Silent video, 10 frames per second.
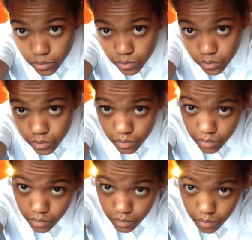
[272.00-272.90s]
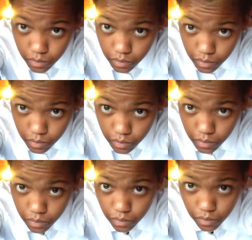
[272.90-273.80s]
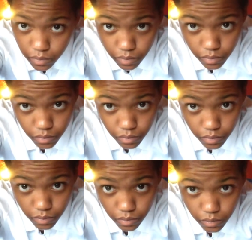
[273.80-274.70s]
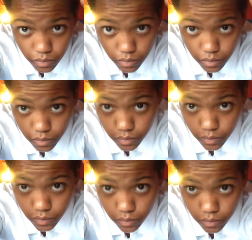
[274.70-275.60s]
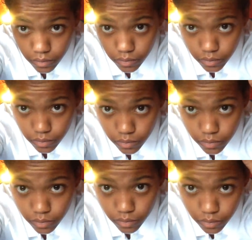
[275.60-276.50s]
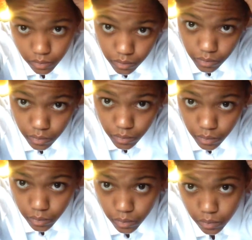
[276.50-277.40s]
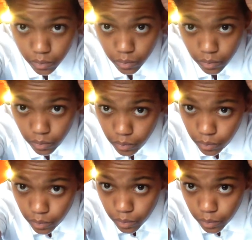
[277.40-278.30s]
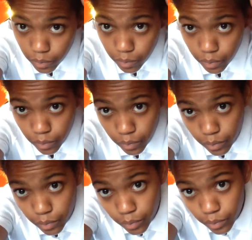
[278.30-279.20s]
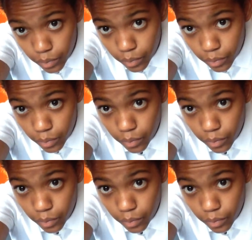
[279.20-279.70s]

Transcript: Nothing is said.